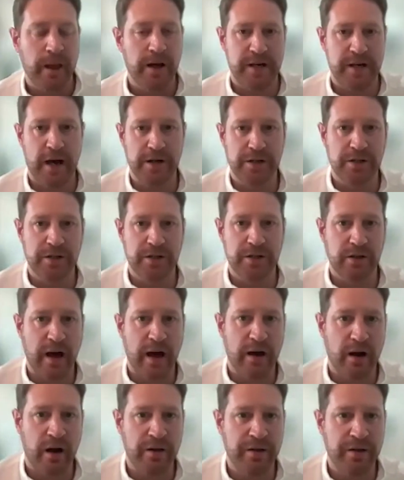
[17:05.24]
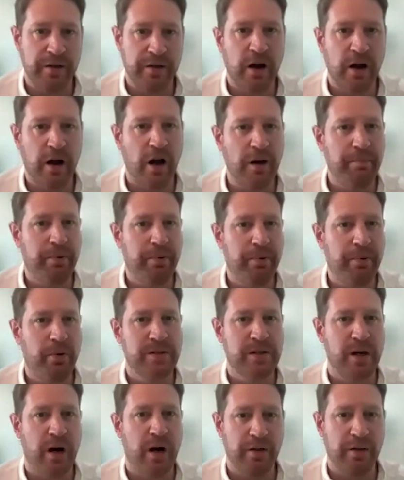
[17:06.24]
attached to that. I think I'd
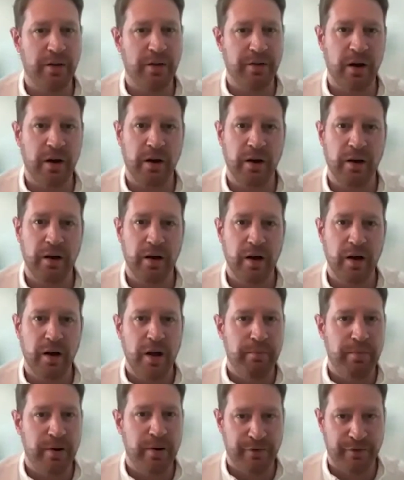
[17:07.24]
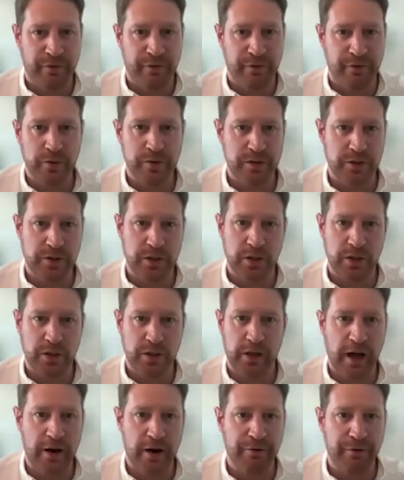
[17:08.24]
point to other pitfalls you should
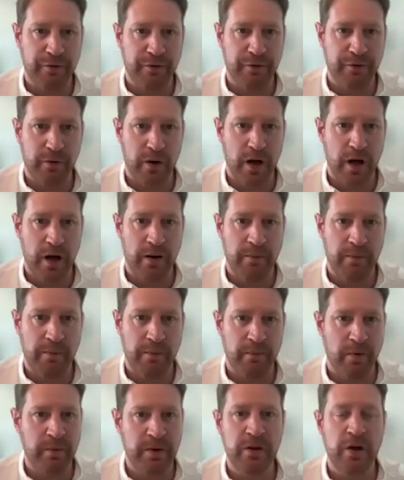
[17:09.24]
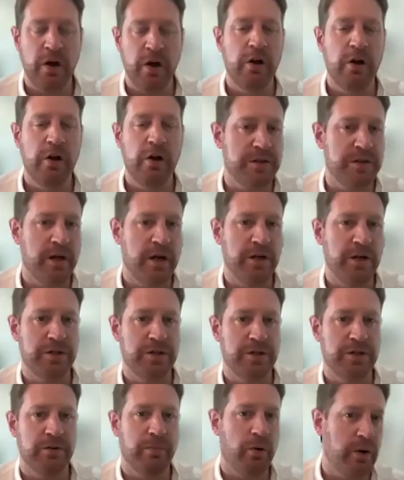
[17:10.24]
look out for. The
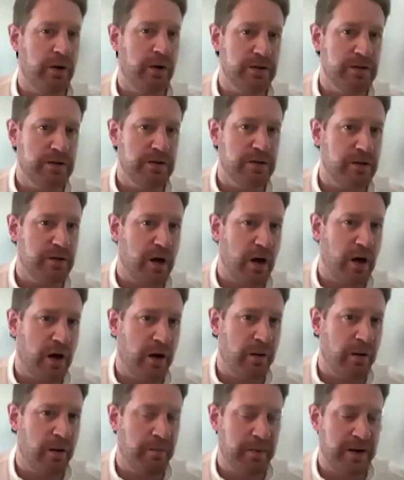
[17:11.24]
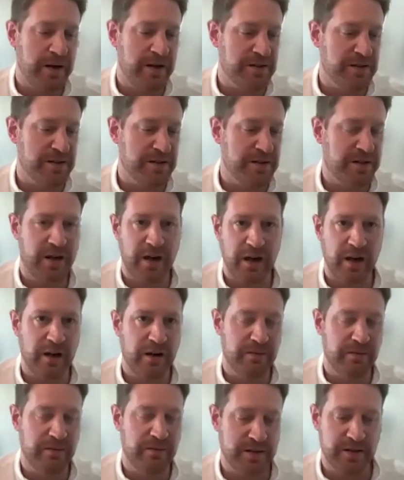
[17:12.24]
hallucination point is
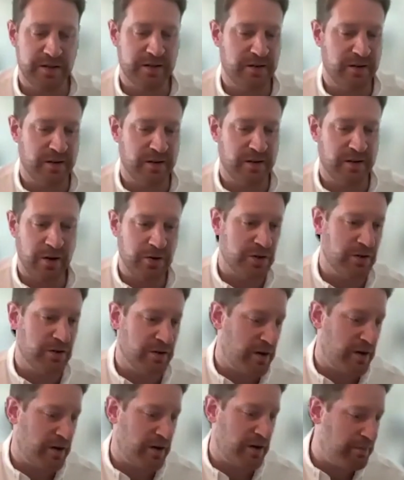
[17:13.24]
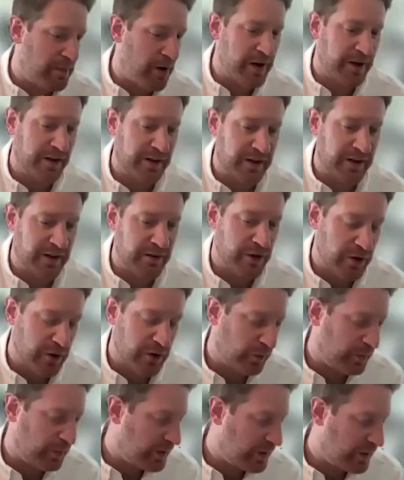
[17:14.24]
key. This is the notion that it might give
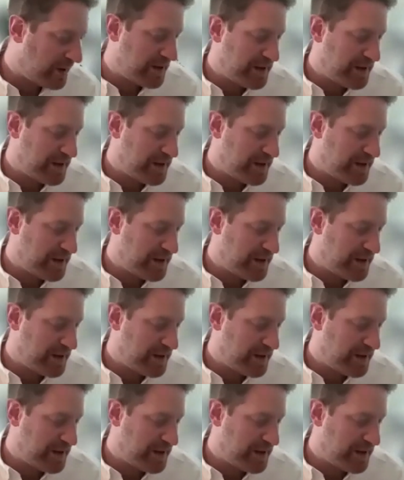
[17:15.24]
you